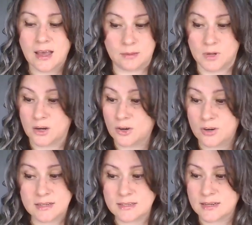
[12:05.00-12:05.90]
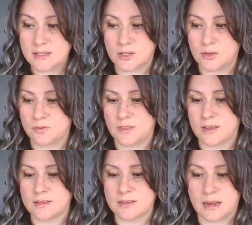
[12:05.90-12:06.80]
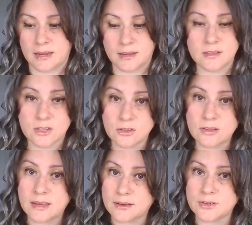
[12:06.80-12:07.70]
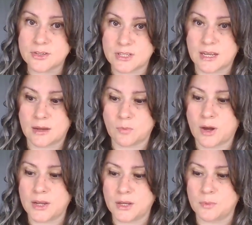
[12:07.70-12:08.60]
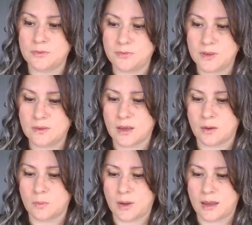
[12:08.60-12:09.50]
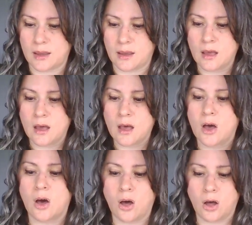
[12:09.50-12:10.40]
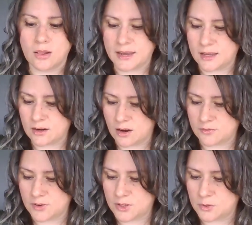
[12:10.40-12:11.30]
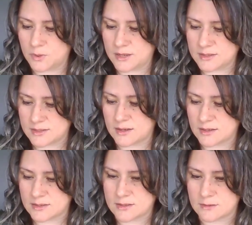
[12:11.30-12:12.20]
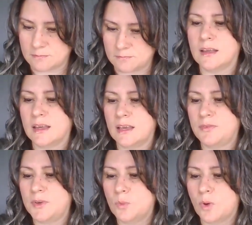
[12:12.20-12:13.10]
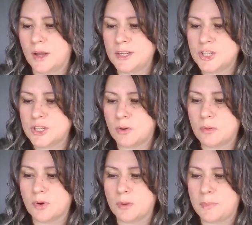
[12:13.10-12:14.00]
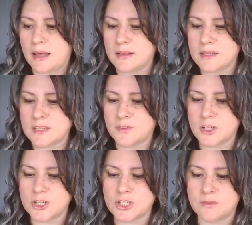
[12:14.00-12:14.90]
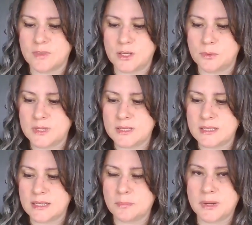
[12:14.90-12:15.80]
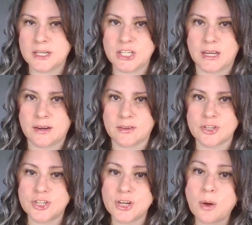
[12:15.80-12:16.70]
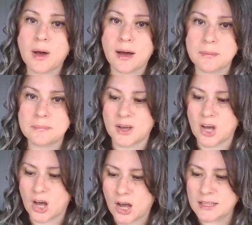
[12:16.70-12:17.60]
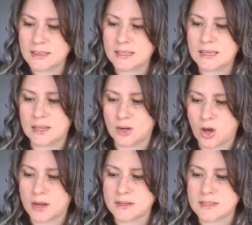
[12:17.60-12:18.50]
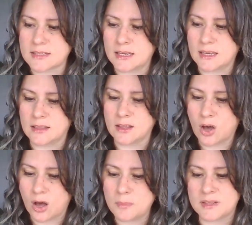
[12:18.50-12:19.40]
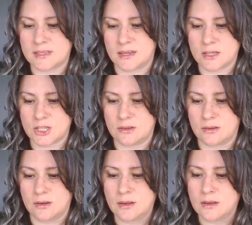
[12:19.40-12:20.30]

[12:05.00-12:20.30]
I'm not criticizing you for this. I can certainly understand why you would feel that way. All I can offer you is this. If you want to show a more balanced version of the UPC on my channel, show up kindly and honestly in the comment section.